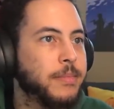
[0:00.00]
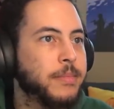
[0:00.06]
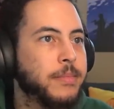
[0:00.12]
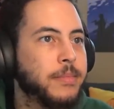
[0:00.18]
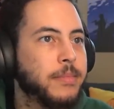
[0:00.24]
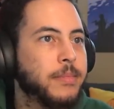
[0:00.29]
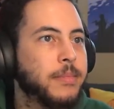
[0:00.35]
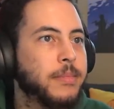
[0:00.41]

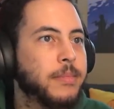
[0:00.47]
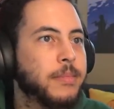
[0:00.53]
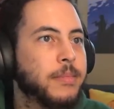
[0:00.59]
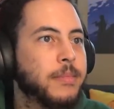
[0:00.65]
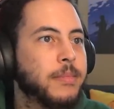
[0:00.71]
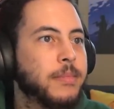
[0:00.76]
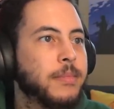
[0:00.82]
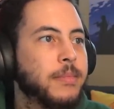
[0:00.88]

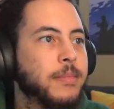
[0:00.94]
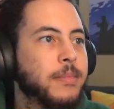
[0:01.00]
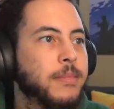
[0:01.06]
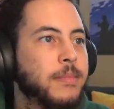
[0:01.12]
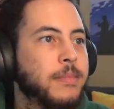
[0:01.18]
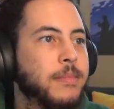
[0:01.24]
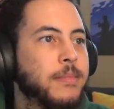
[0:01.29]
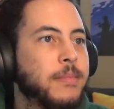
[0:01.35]

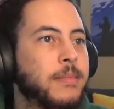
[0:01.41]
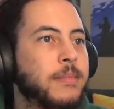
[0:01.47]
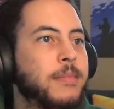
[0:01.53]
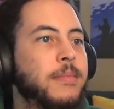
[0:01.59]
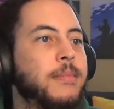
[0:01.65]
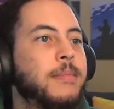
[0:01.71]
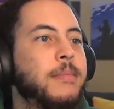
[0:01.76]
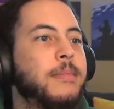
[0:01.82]
No one is speaking in this clip.